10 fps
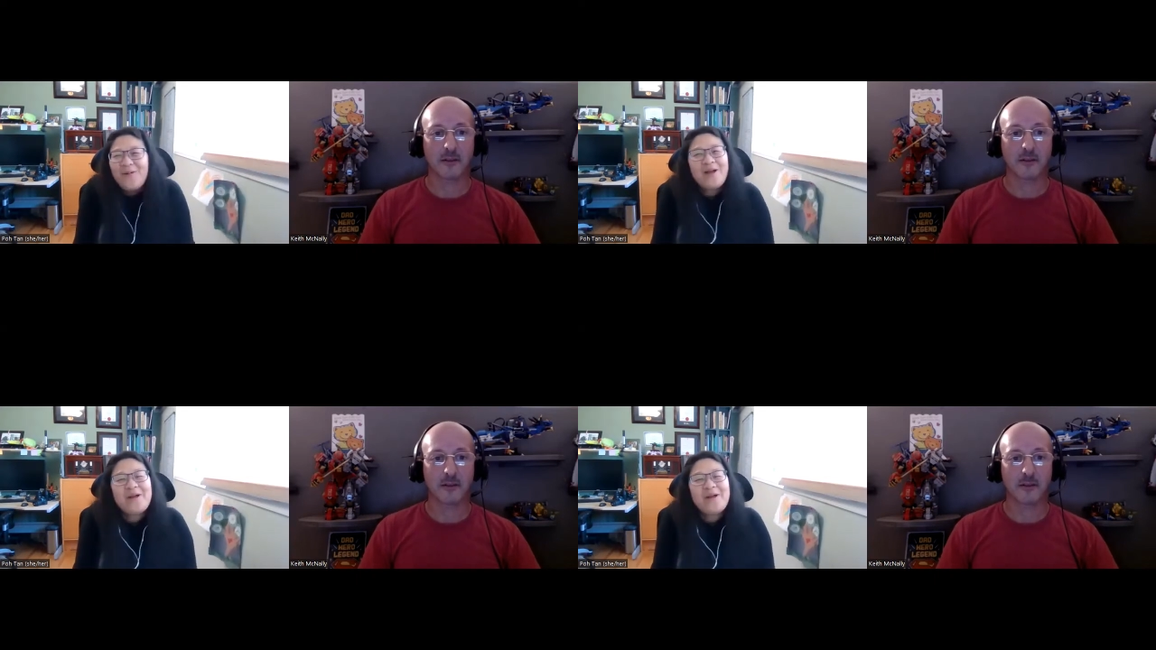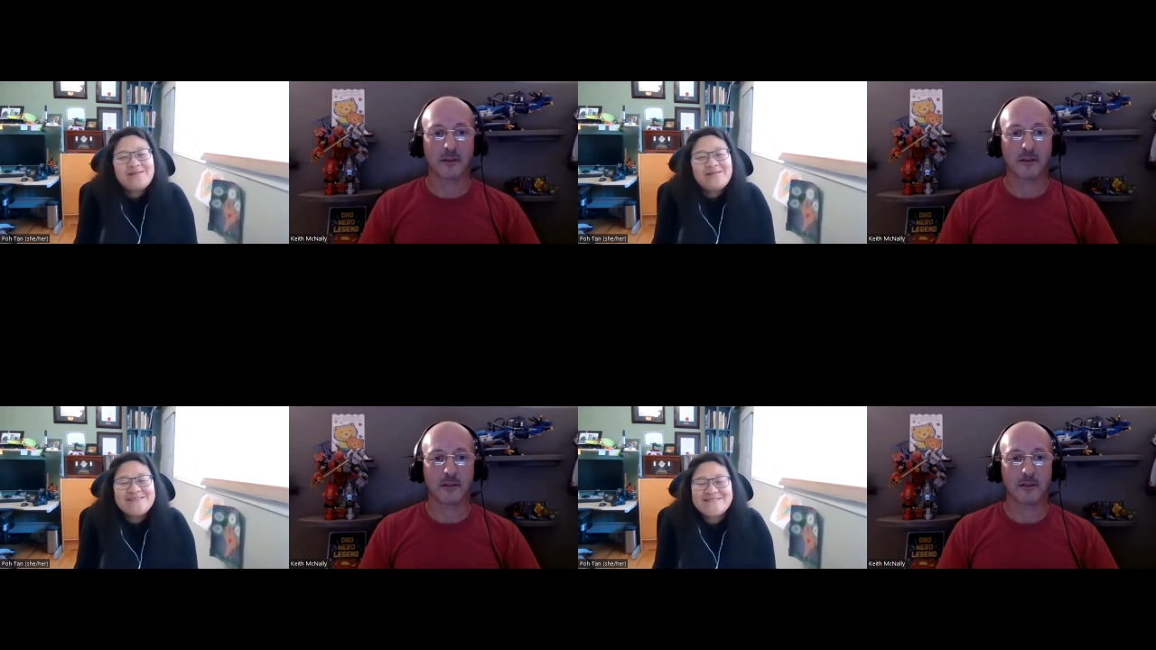Speaker 1: why am
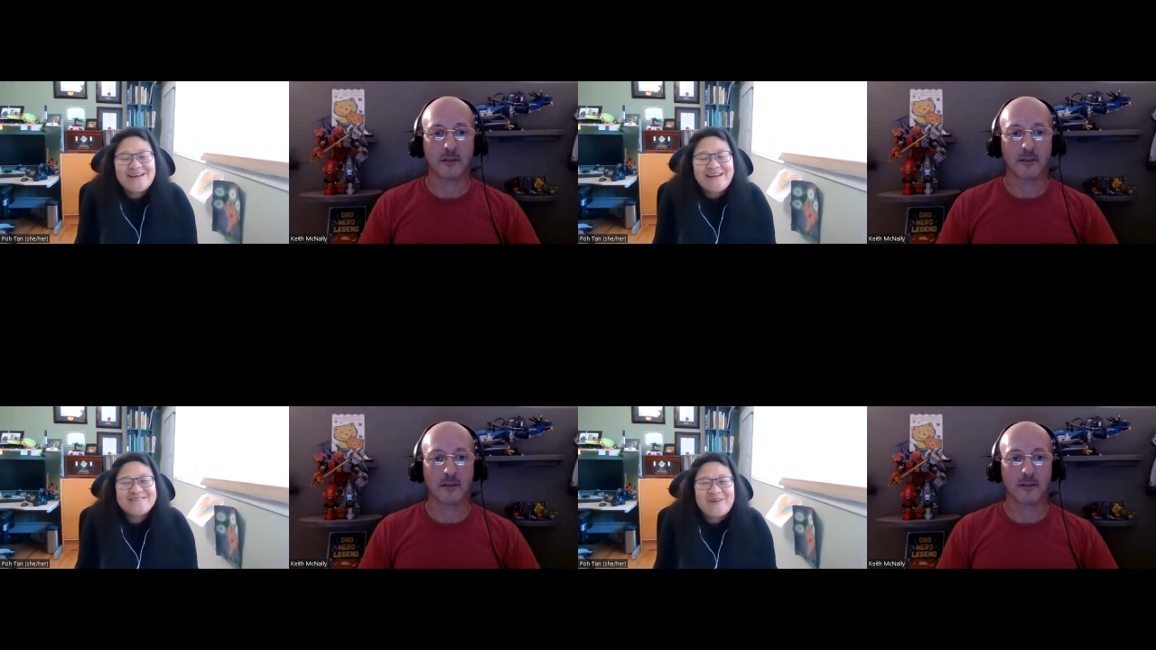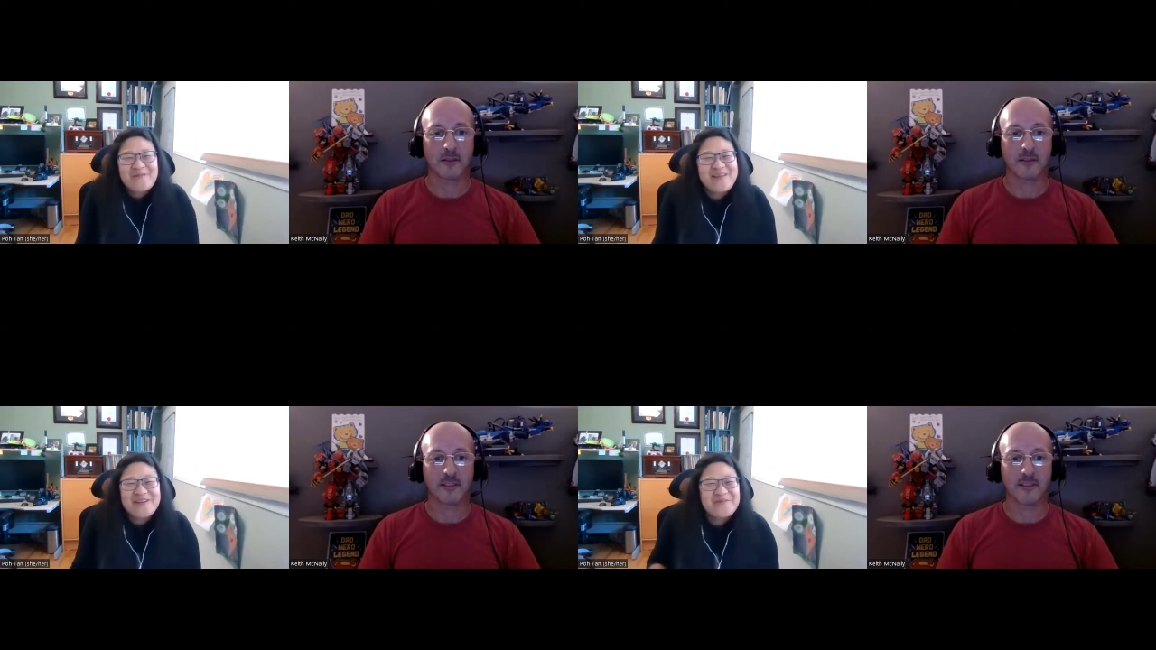i learning science
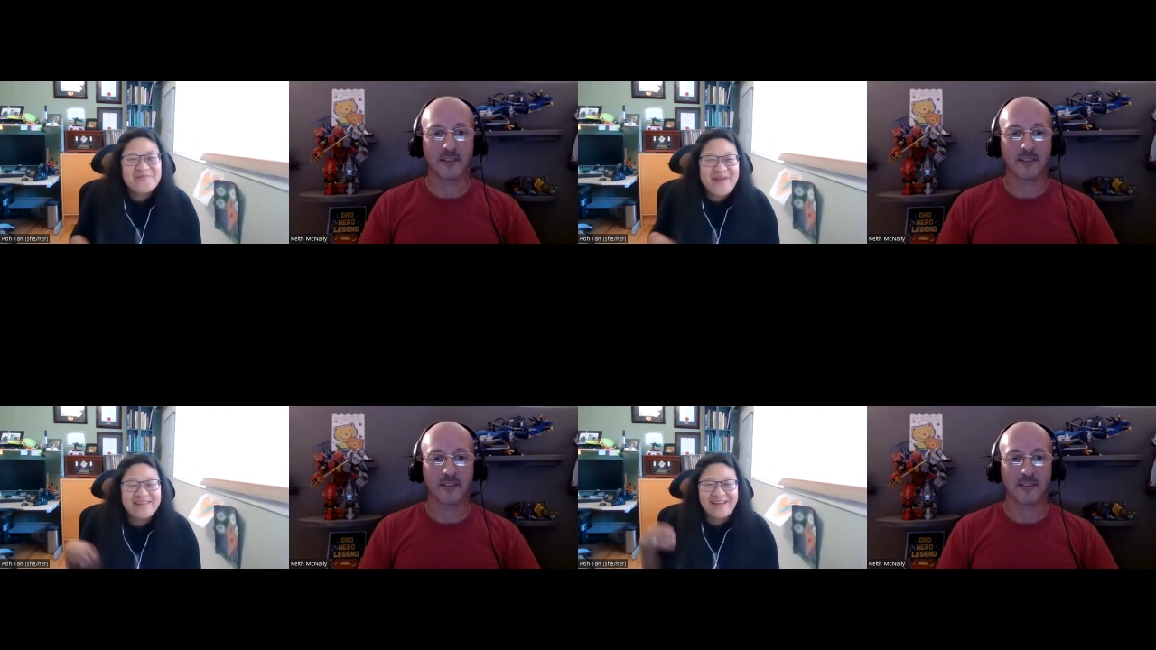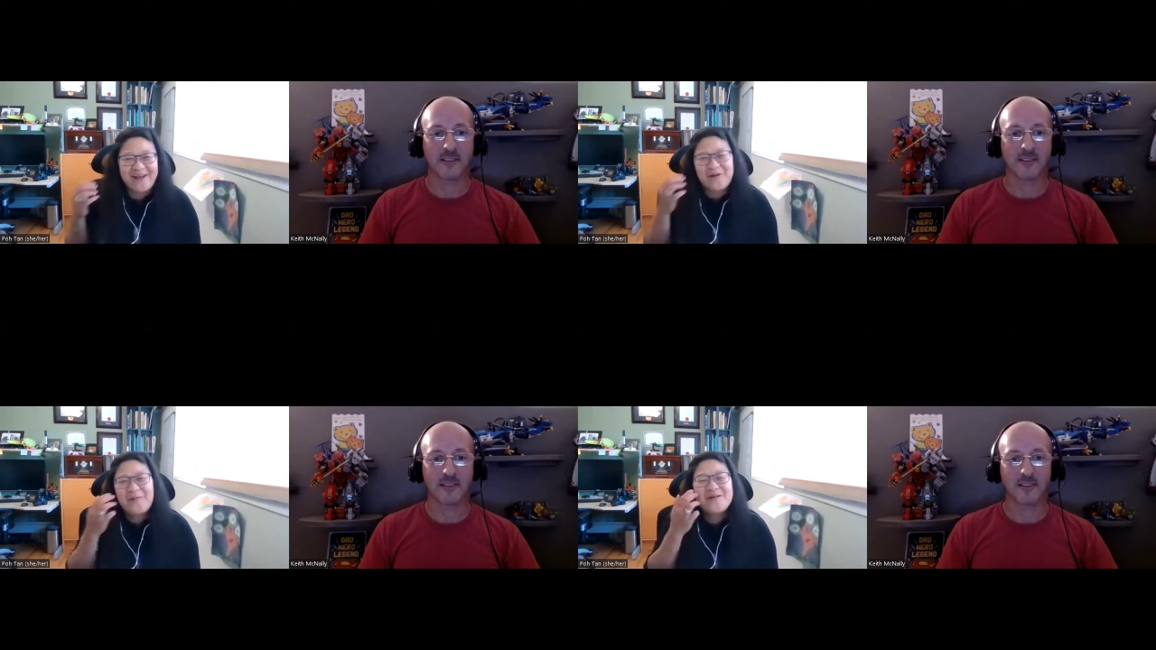why am i learning math
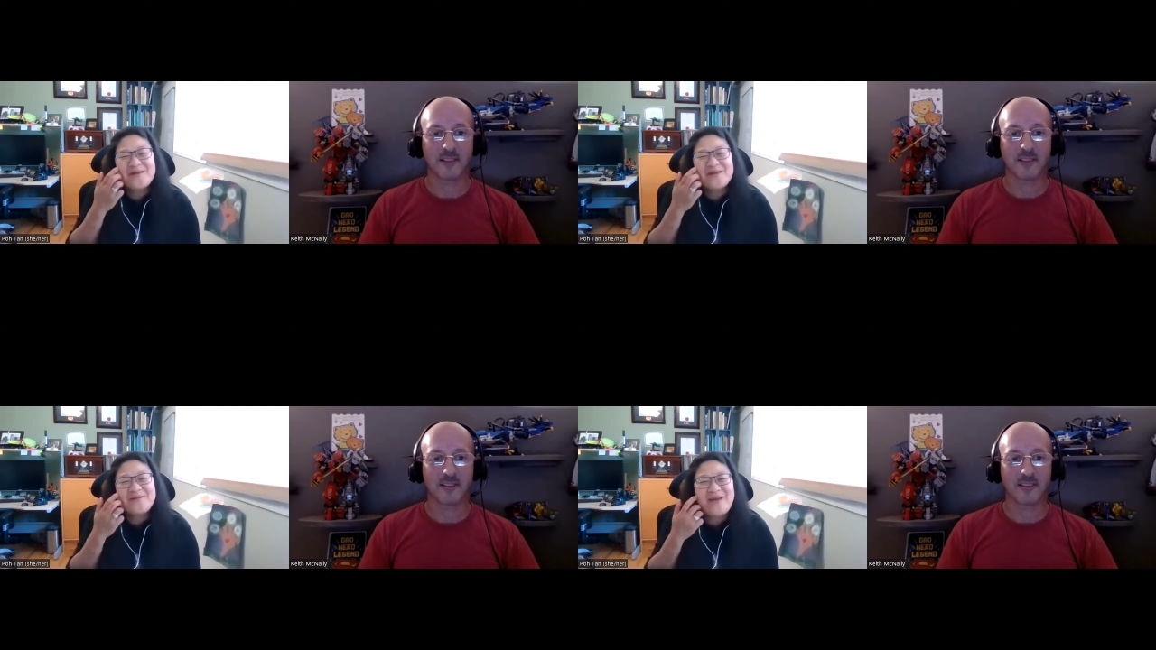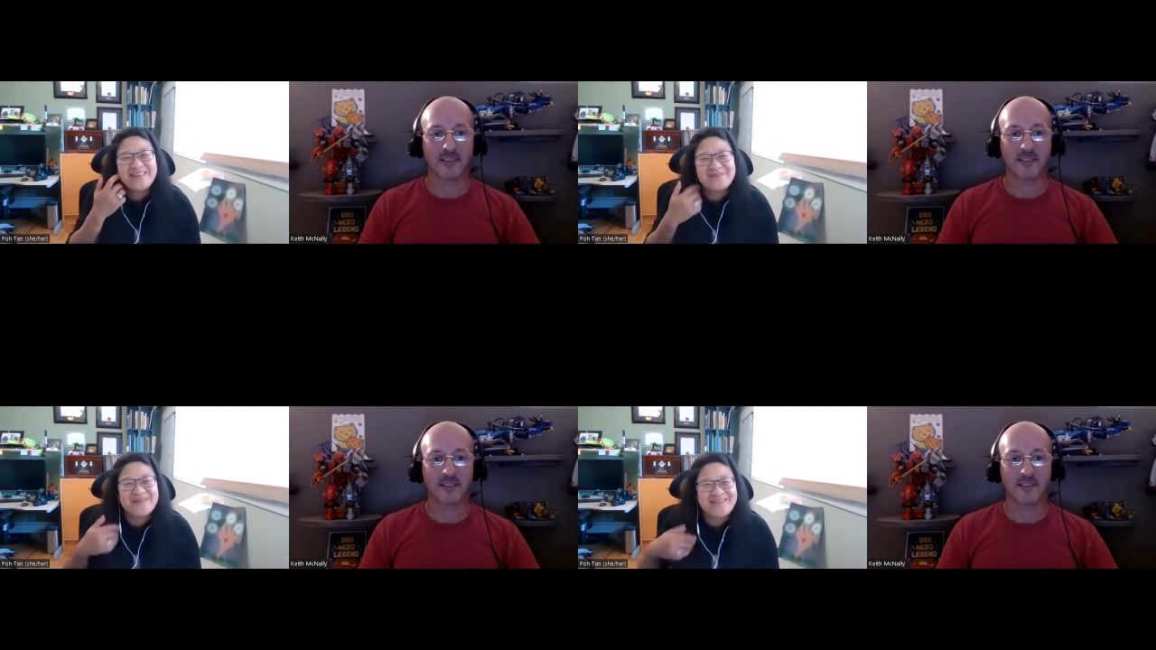i don't want to be a
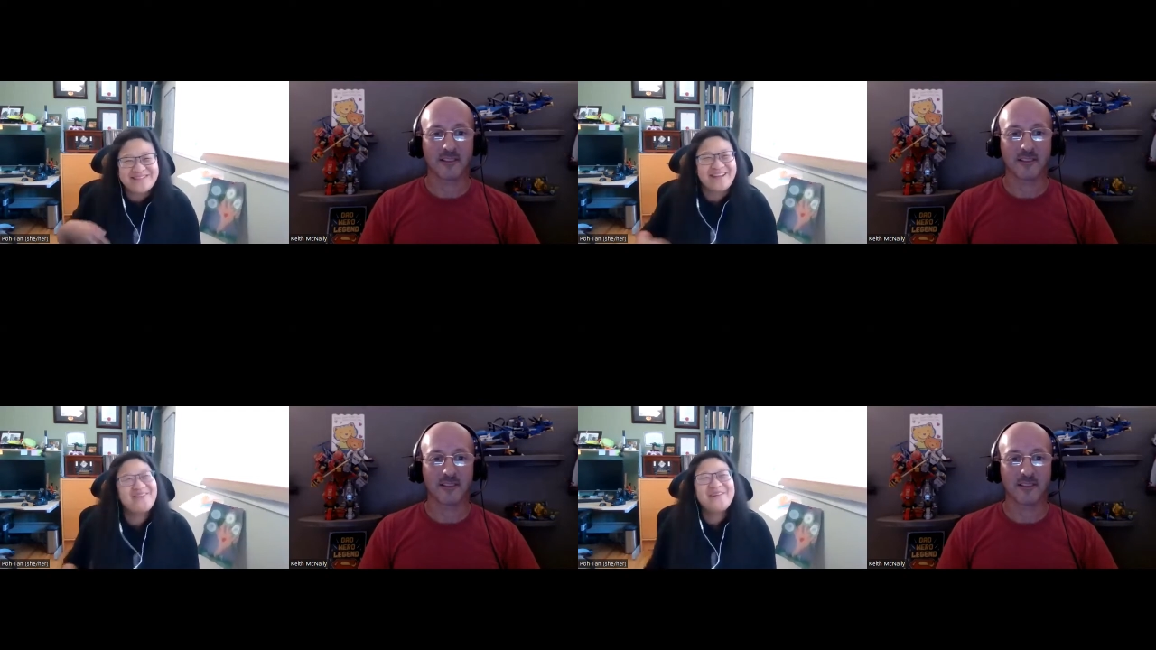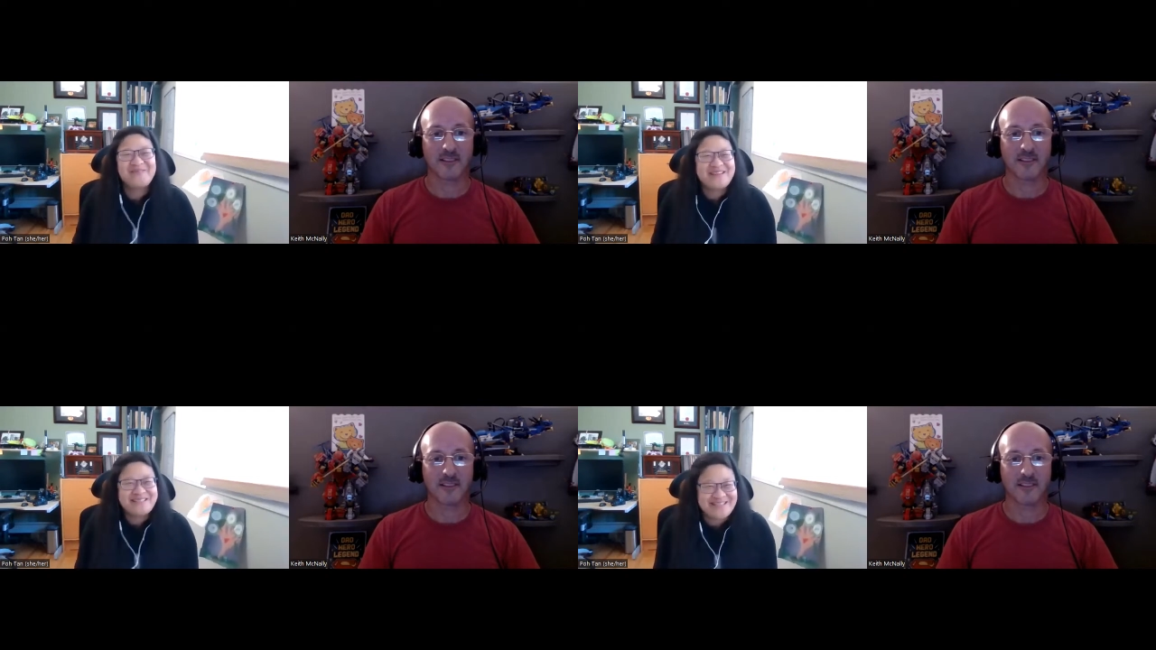mathematician i don't want
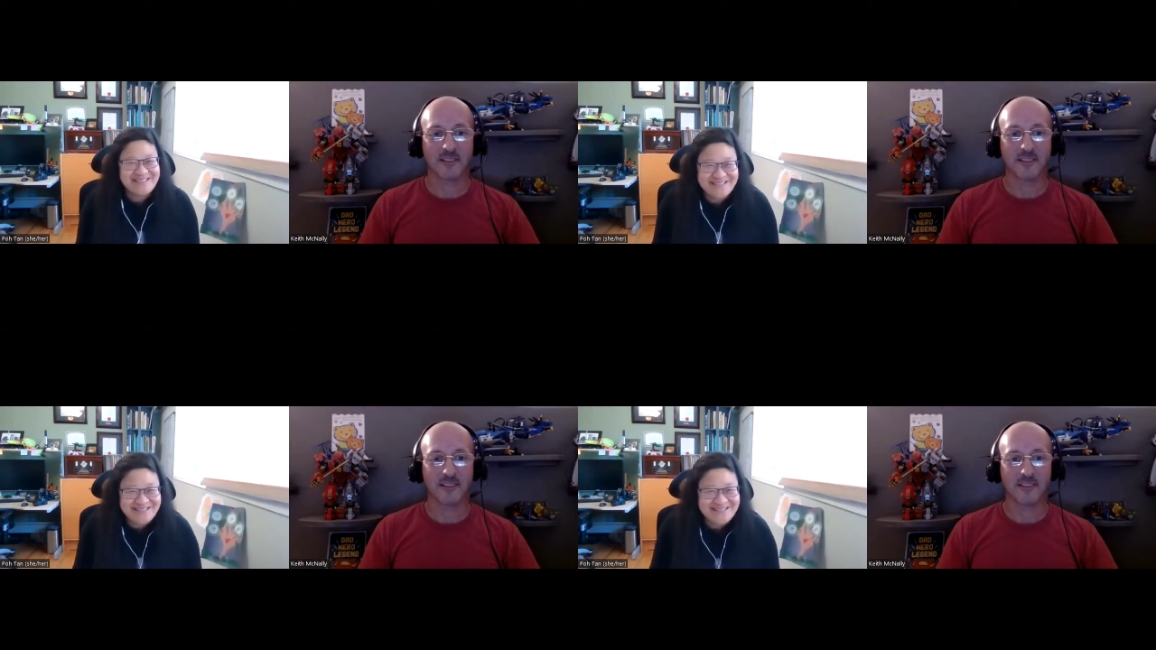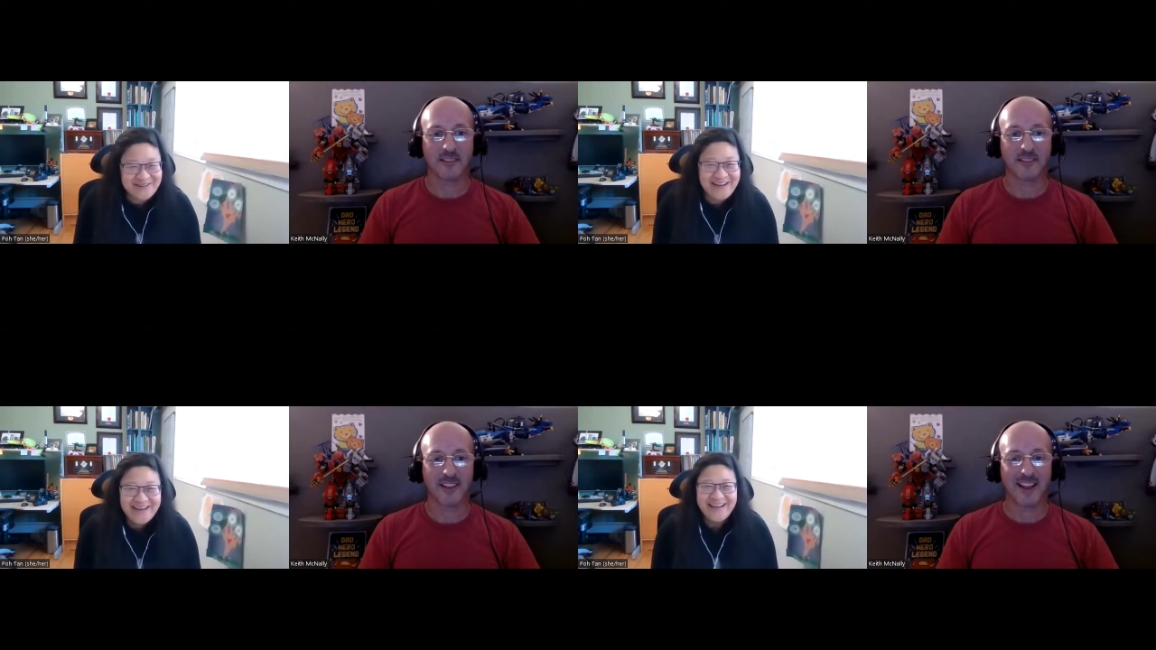to be a scientist right